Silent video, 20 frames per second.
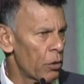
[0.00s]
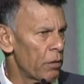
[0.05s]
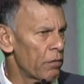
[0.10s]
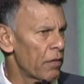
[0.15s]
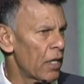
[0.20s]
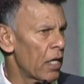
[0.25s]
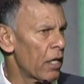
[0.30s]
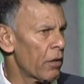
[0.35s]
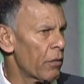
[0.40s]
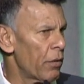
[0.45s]
we've
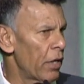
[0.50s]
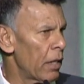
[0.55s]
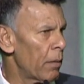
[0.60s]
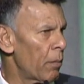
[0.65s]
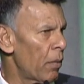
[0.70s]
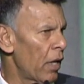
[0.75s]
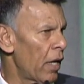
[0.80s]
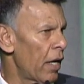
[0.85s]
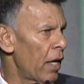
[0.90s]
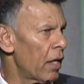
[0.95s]
got a great
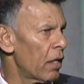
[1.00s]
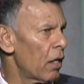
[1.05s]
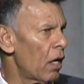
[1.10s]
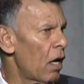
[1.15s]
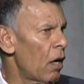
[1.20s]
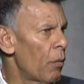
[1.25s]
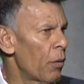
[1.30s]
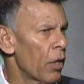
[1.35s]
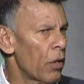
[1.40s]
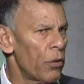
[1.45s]
plan
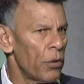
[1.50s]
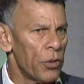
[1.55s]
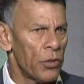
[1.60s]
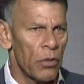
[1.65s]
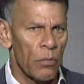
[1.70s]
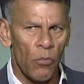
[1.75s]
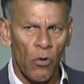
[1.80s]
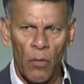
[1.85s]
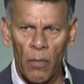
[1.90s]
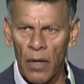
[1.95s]
how we're going to
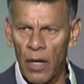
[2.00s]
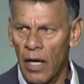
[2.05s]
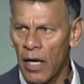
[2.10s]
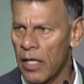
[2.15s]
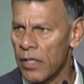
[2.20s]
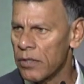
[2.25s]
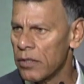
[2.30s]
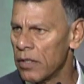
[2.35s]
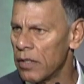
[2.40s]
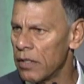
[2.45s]

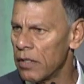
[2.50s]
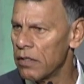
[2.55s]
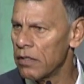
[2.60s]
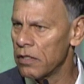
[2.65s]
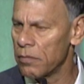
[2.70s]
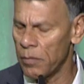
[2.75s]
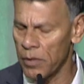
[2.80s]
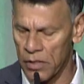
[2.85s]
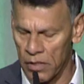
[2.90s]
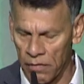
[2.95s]
mobilize in the
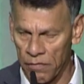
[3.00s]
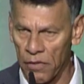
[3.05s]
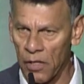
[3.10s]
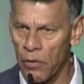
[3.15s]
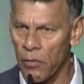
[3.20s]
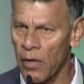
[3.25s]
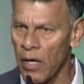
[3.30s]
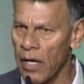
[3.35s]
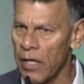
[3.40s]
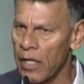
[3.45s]
specific
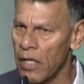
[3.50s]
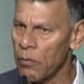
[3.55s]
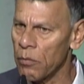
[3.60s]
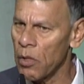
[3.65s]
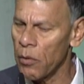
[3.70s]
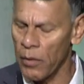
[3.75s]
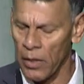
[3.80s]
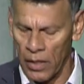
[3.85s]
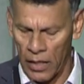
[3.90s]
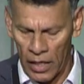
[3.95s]
riding where
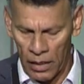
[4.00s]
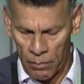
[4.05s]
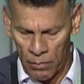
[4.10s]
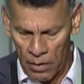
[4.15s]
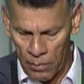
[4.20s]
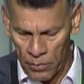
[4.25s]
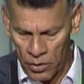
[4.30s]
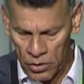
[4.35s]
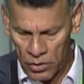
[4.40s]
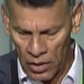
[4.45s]
we elect
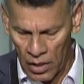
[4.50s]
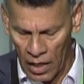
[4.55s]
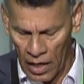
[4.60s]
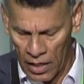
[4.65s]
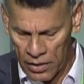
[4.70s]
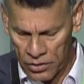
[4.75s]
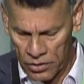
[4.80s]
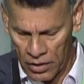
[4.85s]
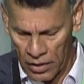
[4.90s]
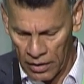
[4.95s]
members the
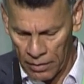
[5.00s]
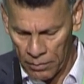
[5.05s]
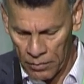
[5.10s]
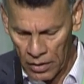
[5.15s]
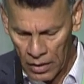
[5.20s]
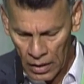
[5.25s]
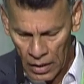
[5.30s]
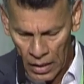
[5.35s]
last time